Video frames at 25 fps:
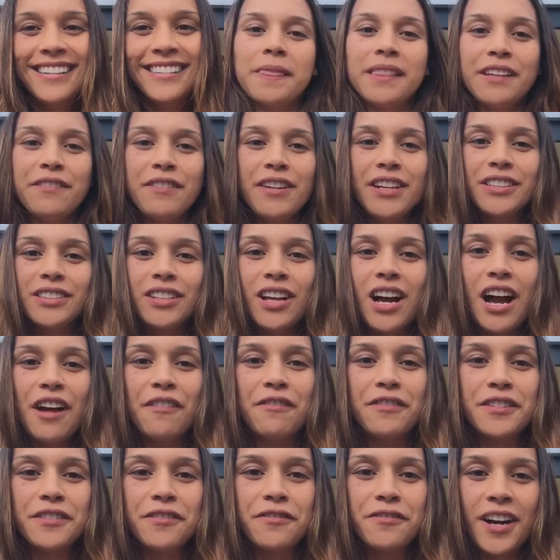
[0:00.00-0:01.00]
living
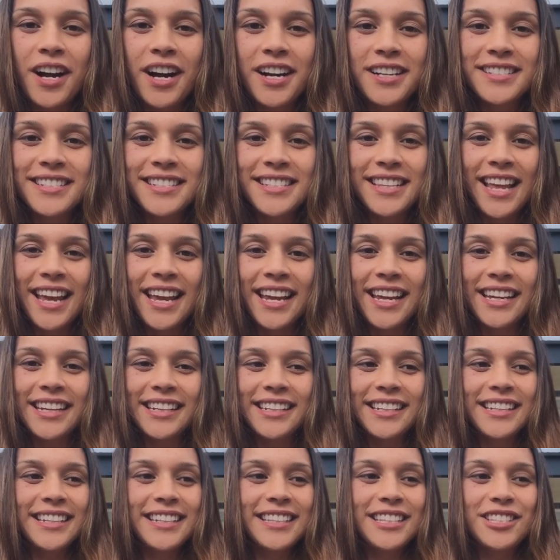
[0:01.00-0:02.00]
life in the fast
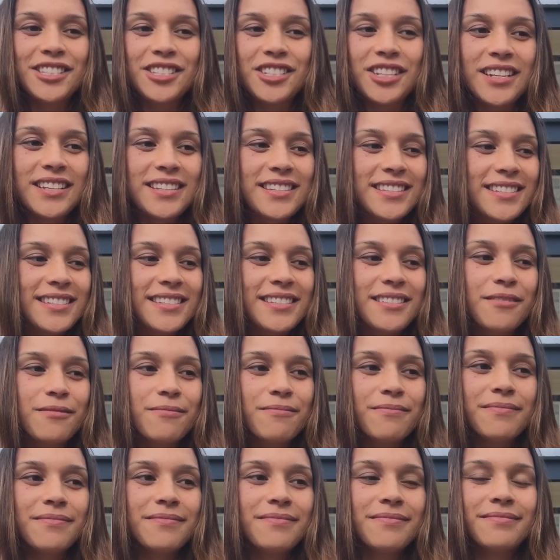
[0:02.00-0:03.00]
lane is just
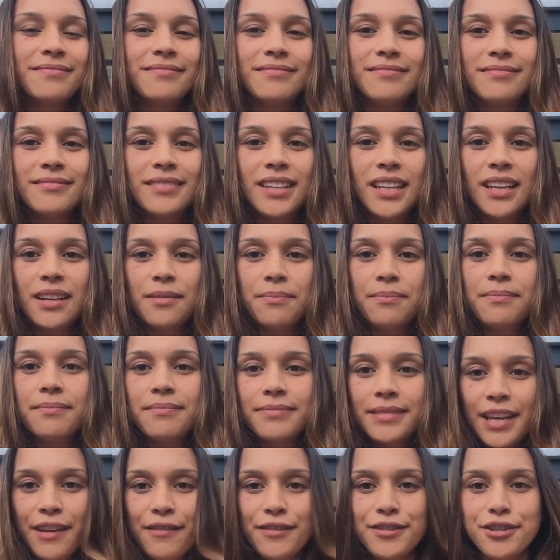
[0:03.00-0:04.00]

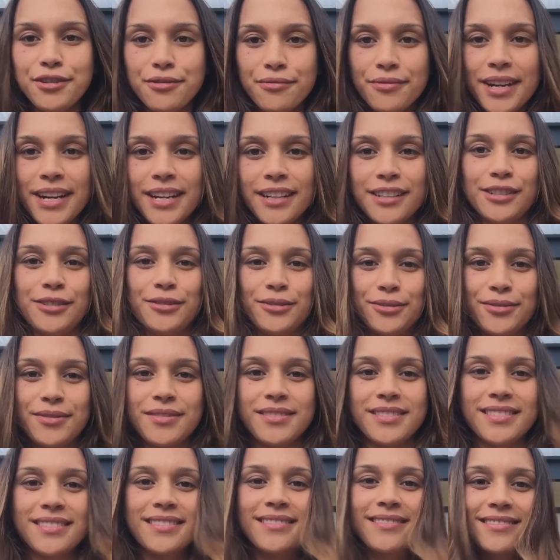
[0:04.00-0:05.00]
gives you
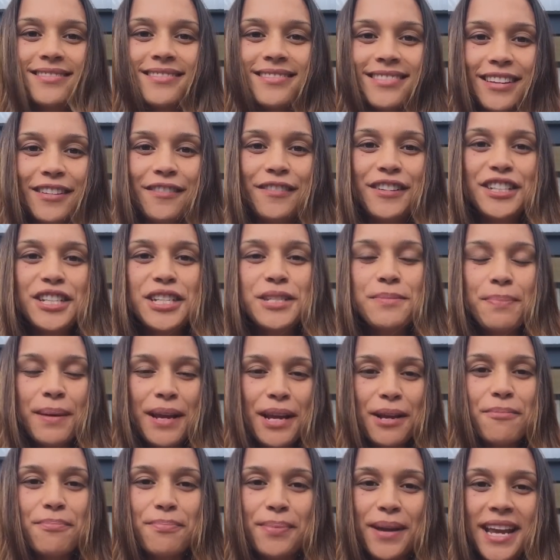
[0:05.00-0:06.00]
wrinkles. If you just
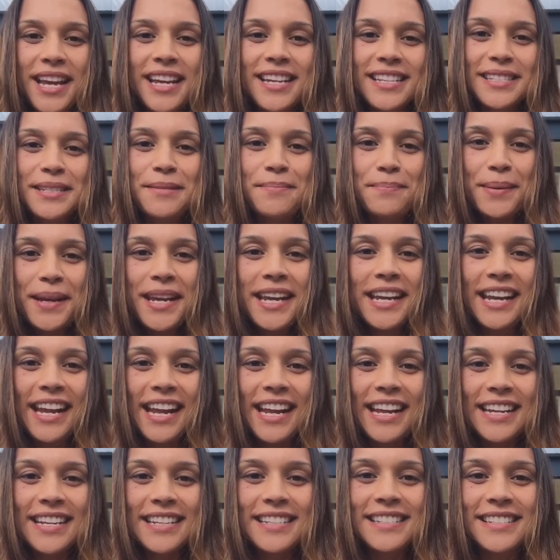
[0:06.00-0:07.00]
be at peace and be at
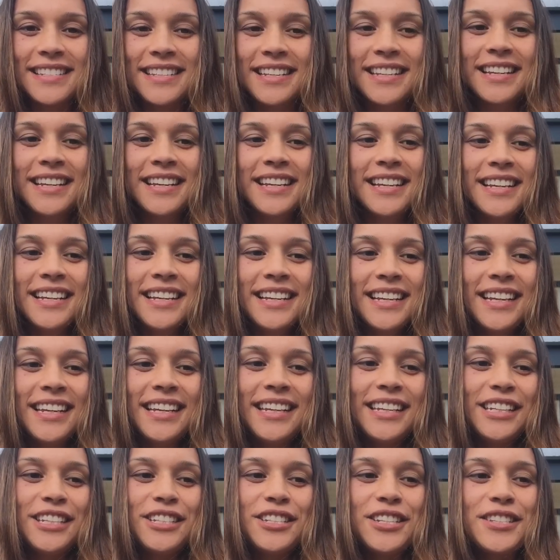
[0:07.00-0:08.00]
ease,
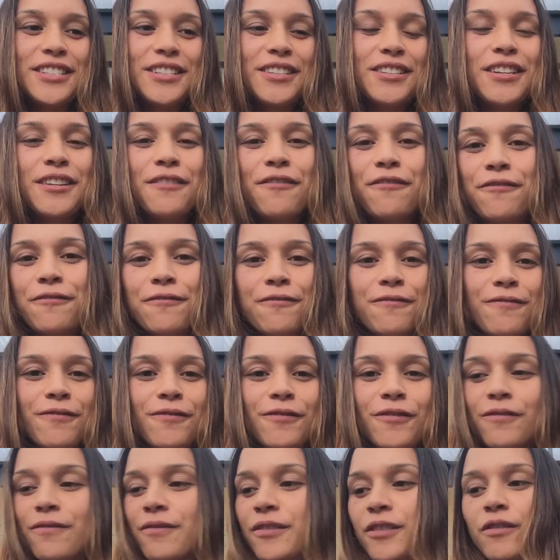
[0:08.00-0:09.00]
you're just gonna,
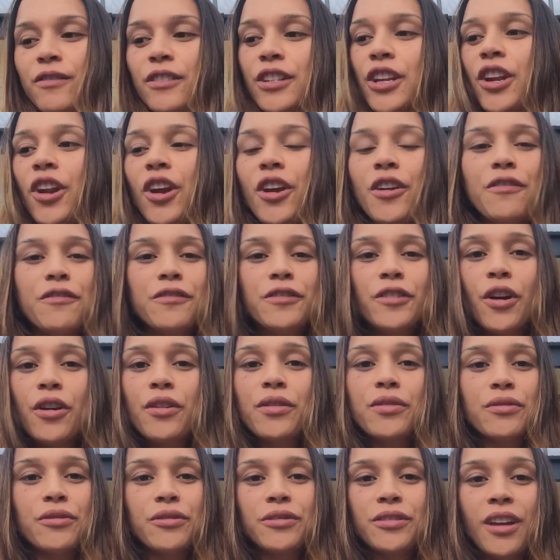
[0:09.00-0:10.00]
you know,
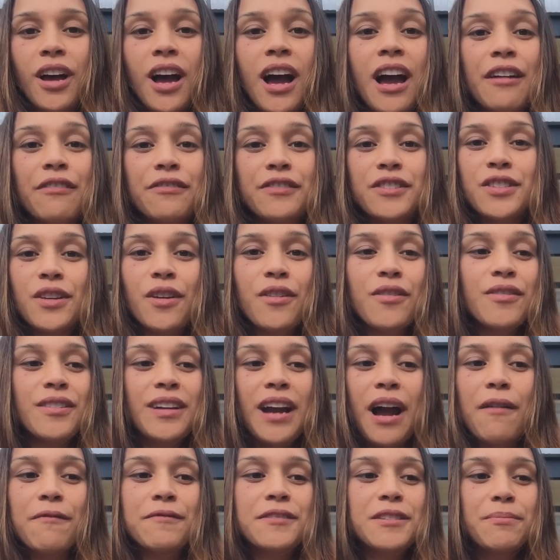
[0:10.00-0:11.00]
flow through life so
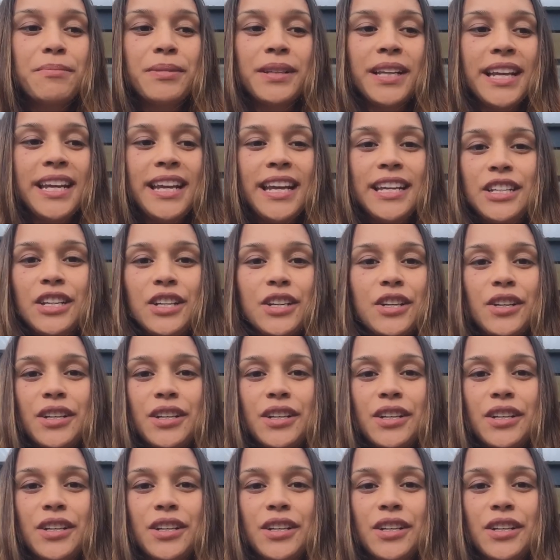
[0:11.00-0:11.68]
comfortably and you're